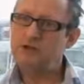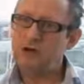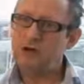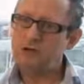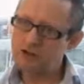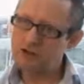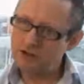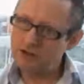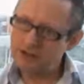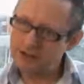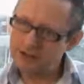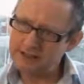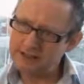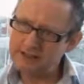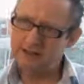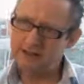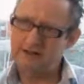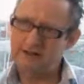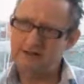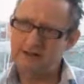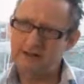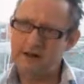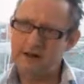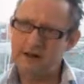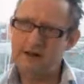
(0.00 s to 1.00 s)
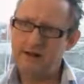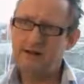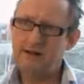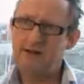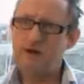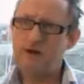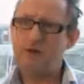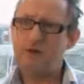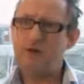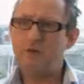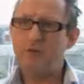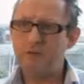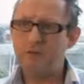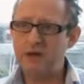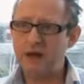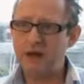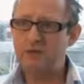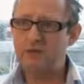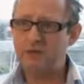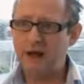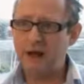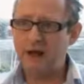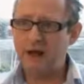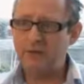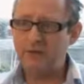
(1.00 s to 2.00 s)
Don't just sit there. You know, there are
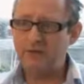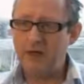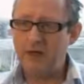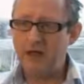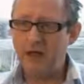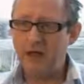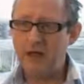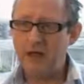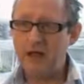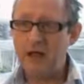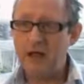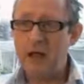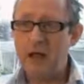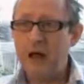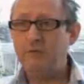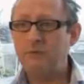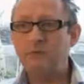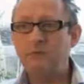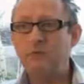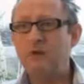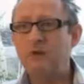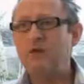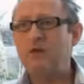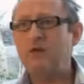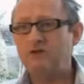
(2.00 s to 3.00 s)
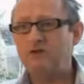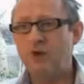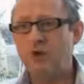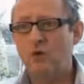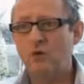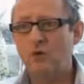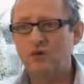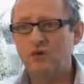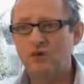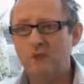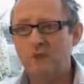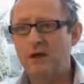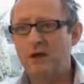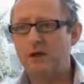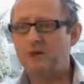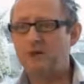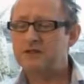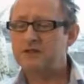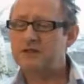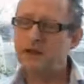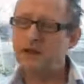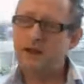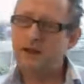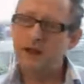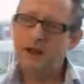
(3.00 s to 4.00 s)
people out there, and when you talk to them, they'll
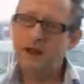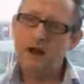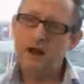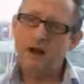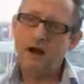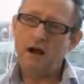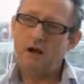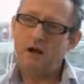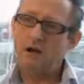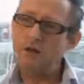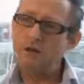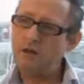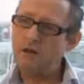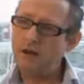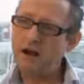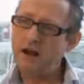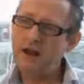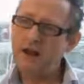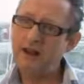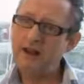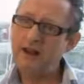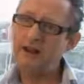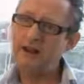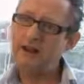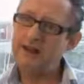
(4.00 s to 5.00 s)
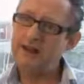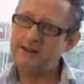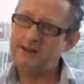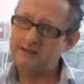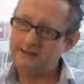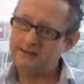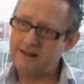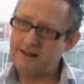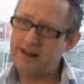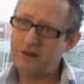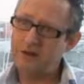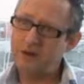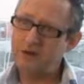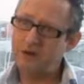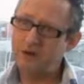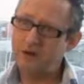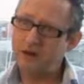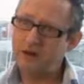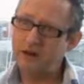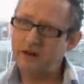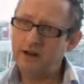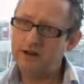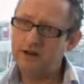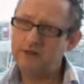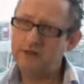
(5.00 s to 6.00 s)
say, "Oh really, is that
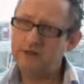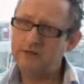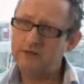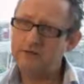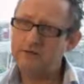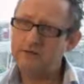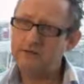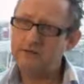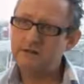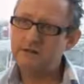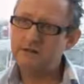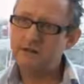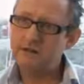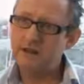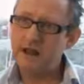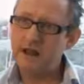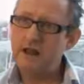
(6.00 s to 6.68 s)
all it is?